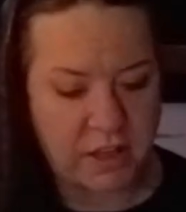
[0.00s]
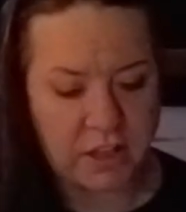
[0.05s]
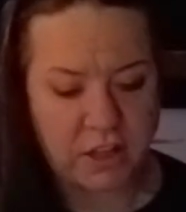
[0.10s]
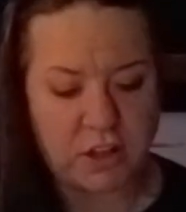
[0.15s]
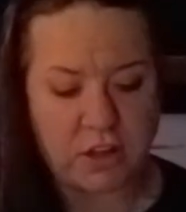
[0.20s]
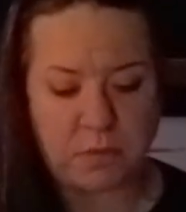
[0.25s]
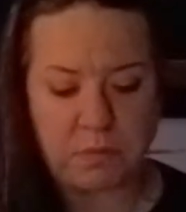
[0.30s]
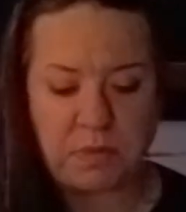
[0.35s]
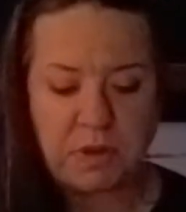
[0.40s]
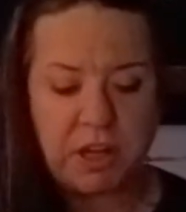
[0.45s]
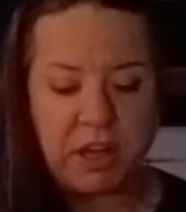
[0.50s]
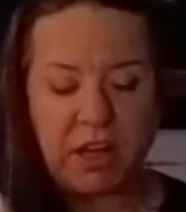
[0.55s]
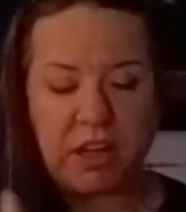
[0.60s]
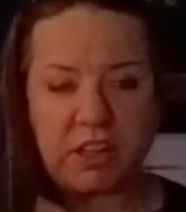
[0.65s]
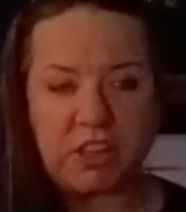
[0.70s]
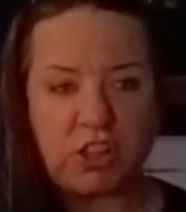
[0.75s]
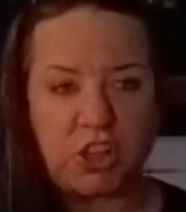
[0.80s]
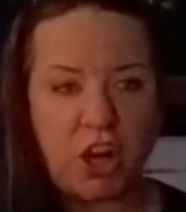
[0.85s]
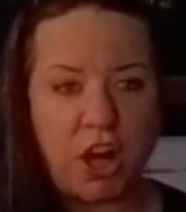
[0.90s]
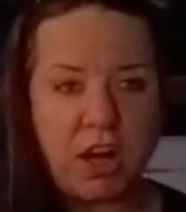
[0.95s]
It could be a
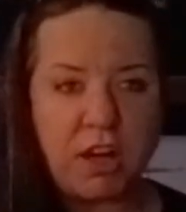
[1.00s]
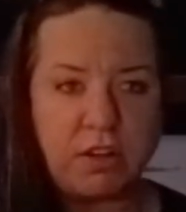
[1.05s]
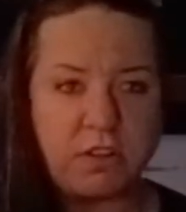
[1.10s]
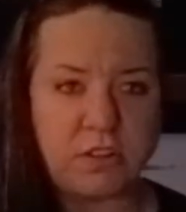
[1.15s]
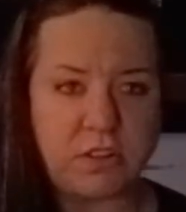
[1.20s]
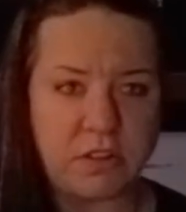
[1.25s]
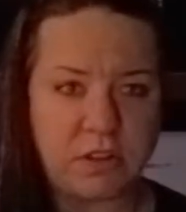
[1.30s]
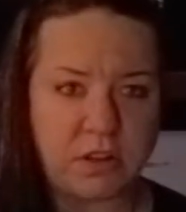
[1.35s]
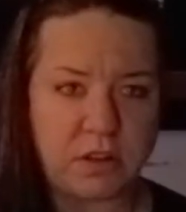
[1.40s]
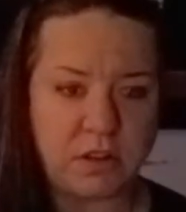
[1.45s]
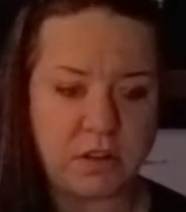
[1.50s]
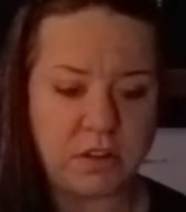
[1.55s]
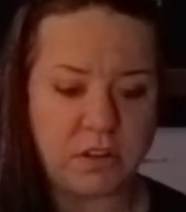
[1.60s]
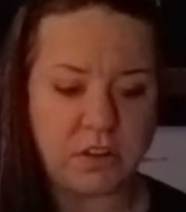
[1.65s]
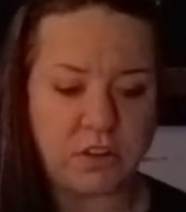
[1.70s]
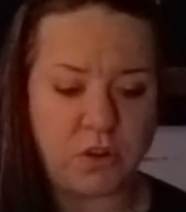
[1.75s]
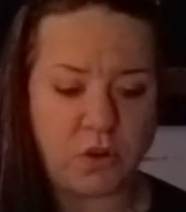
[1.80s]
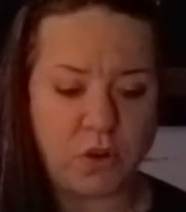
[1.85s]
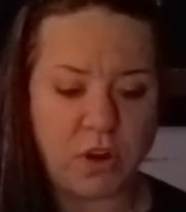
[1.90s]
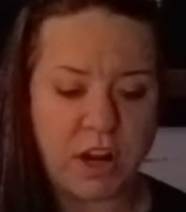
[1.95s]
child,
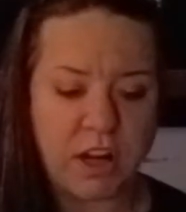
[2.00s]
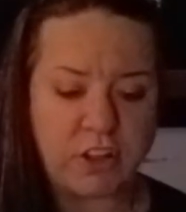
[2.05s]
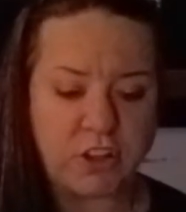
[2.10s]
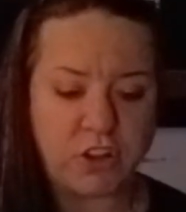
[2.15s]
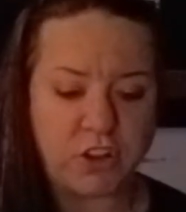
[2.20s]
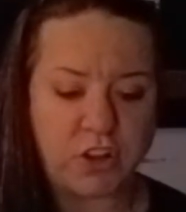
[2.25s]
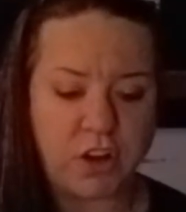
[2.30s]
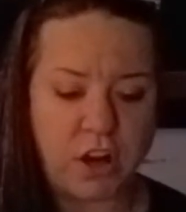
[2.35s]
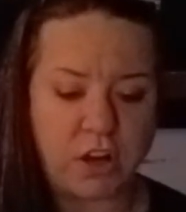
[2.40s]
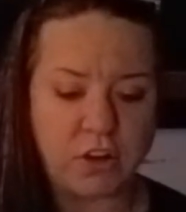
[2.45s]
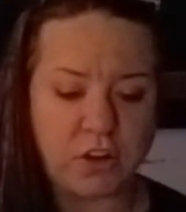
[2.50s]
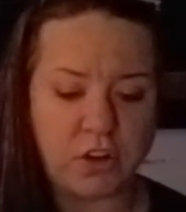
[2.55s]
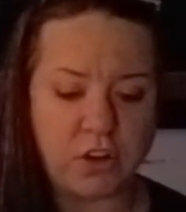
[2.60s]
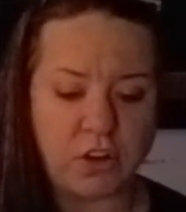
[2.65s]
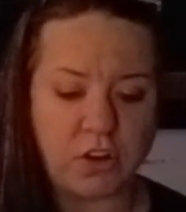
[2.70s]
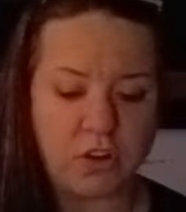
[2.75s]
your age or younger,